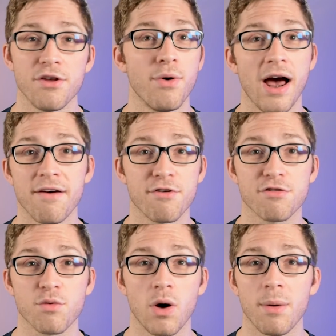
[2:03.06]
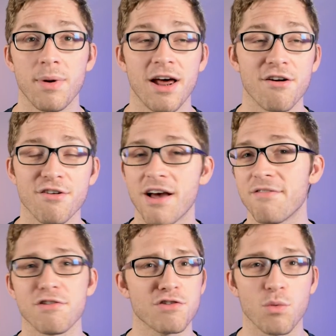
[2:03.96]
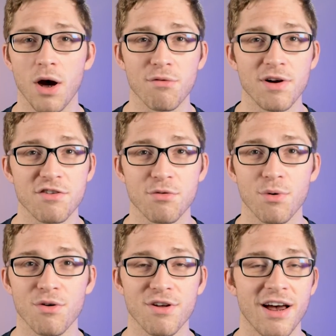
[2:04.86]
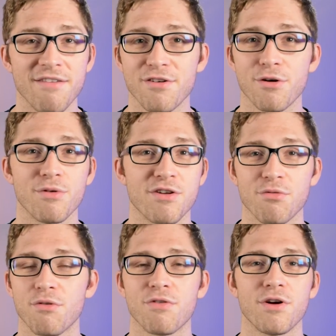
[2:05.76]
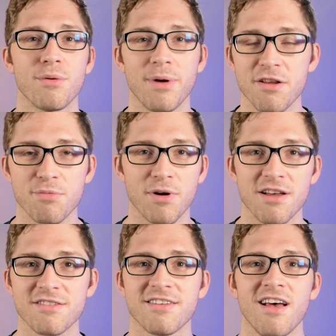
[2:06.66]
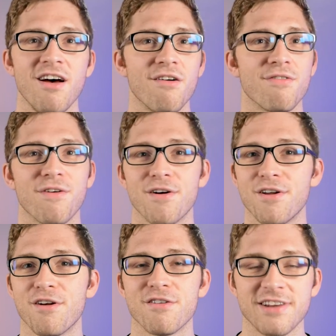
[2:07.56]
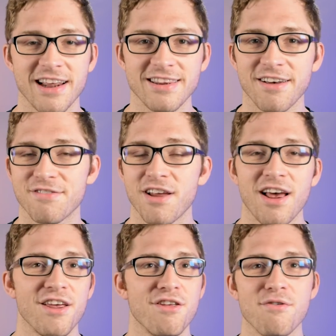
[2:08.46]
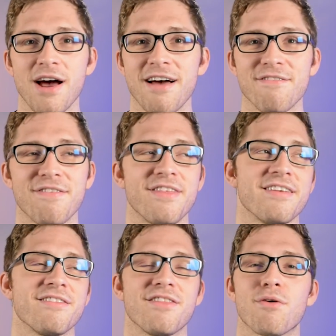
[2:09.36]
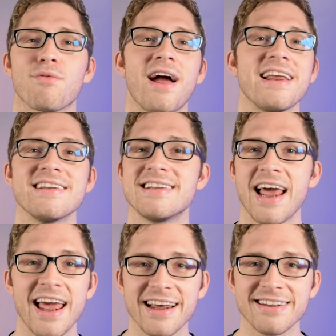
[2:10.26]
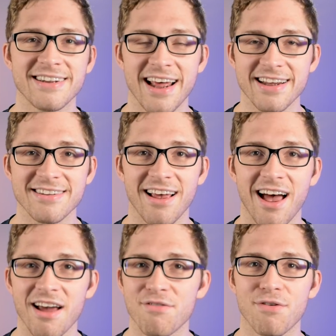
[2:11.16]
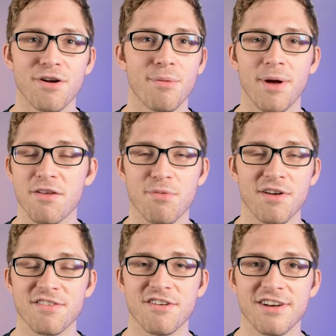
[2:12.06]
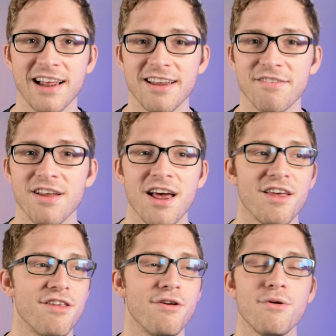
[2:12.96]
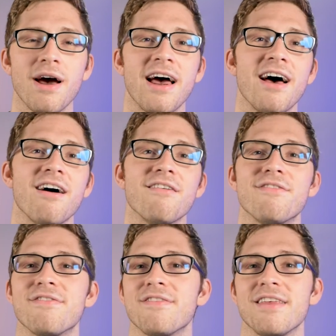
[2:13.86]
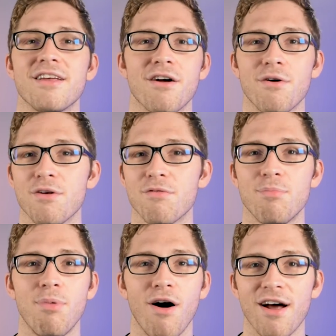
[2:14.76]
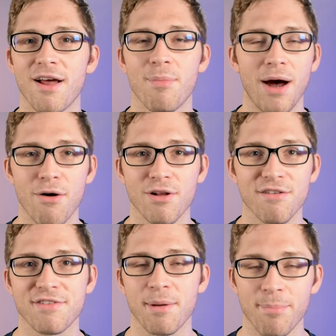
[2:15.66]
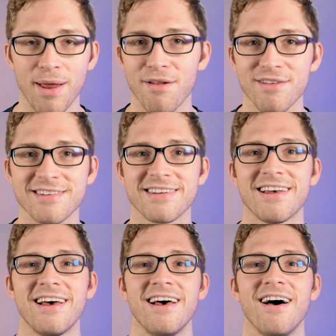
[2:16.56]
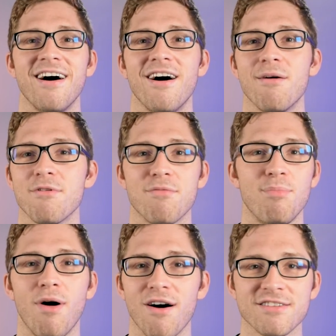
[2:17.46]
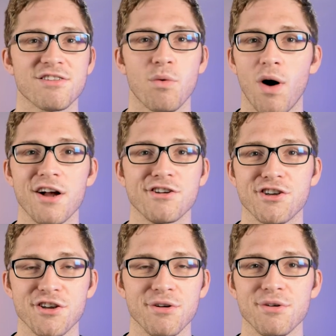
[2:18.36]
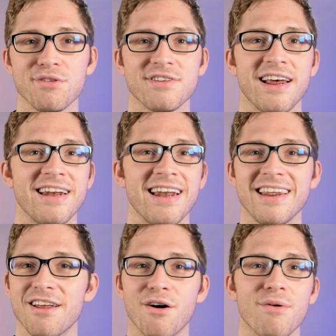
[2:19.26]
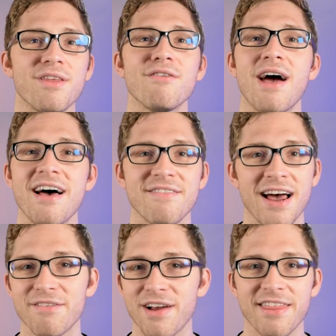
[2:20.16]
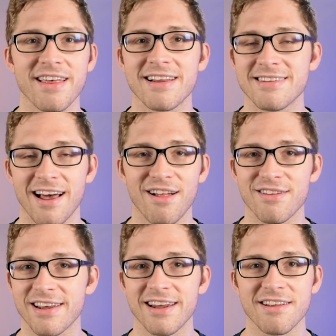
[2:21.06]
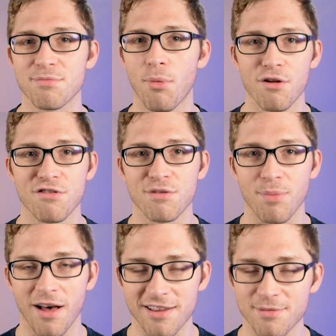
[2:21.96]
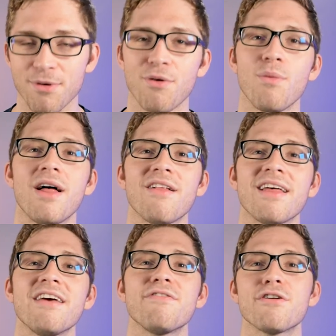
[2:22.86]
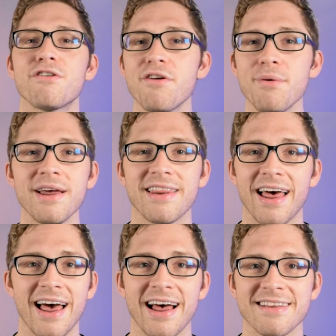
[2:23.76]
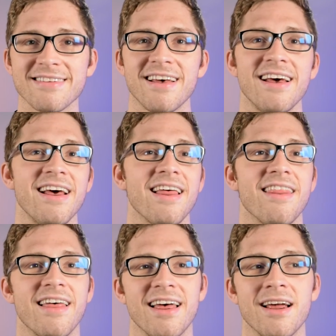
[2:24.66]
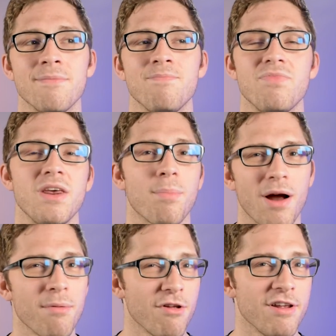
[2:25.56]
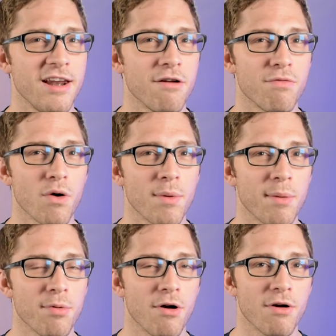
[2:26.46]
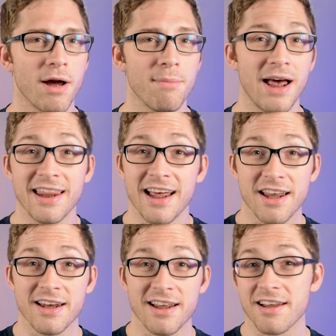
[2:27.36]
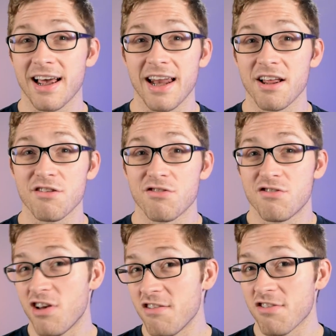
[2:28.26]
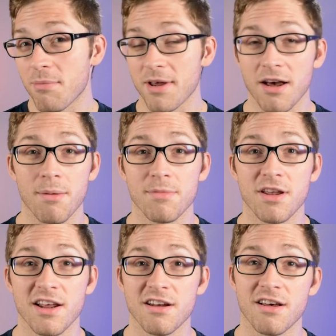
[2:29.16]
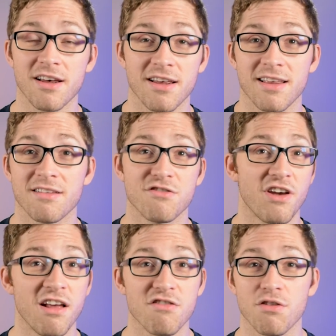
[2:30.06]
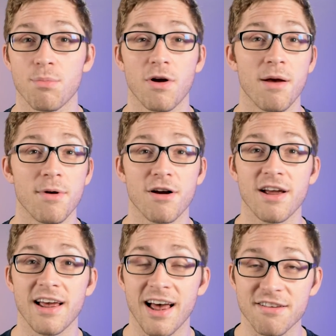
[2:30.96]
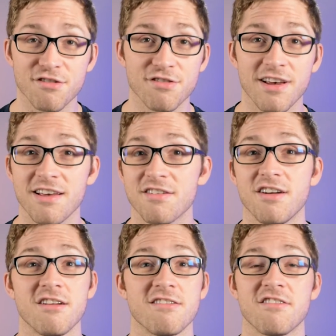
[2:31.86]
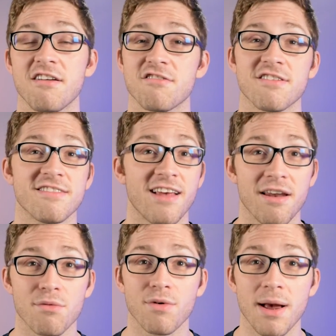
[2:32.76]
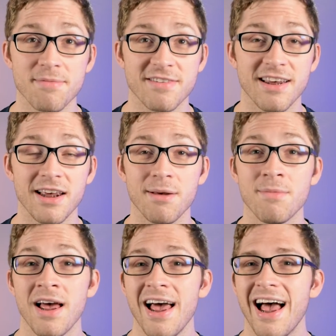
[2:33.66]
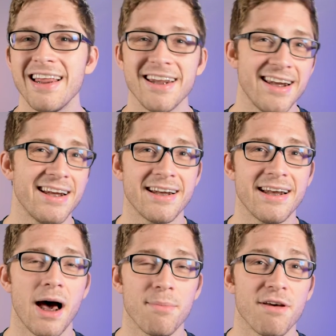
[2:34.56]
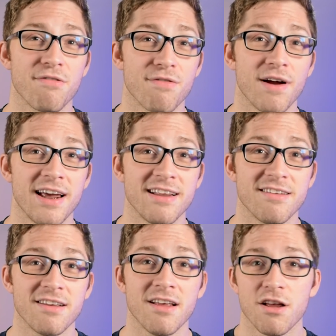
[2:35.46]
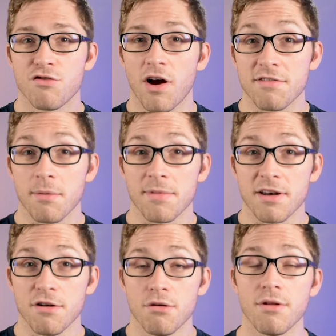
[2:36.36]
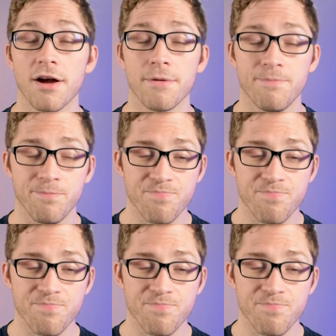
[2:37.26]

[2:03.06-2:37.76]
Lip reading: You have your squat pattern. You have your squat ritual. You have your ritual for your bench press, for your deadlift. You have the right day set aside for your bench press and your deadlift. You have, you've bought a powerlifting belt. You've bought squat shoes, and, you have everything dialed in as much as possible. Well, if you're doing that, then you probably only need a 4 week program, and then you need to kind of change something up. You need to change the primary exercise. You need to change the set and rep scheme, and you need to not be afraid to try something new there.